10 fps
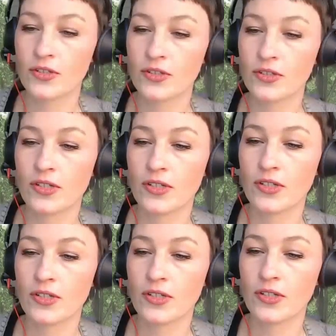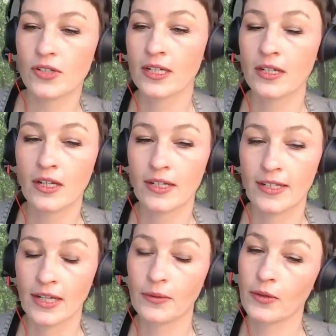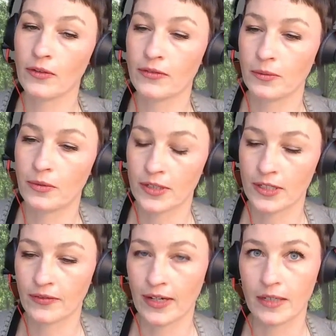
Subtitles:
broad network of support available.